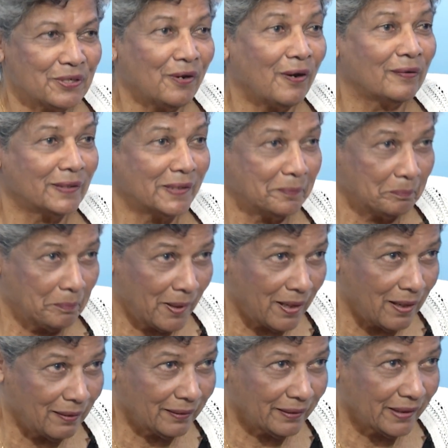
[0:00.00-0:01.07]
Hongland
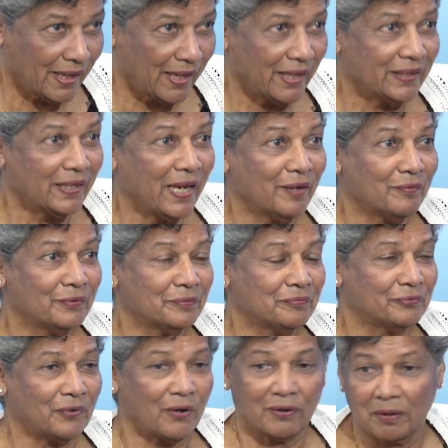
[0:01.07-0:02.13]
Park and have a
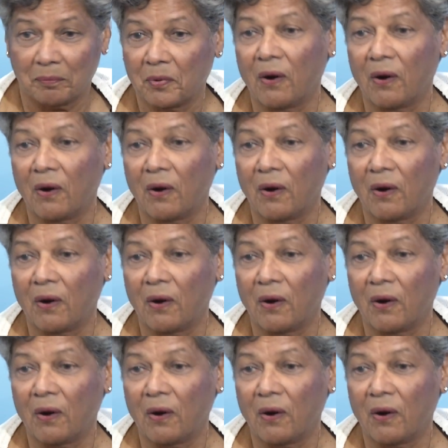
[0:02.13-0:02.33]
forum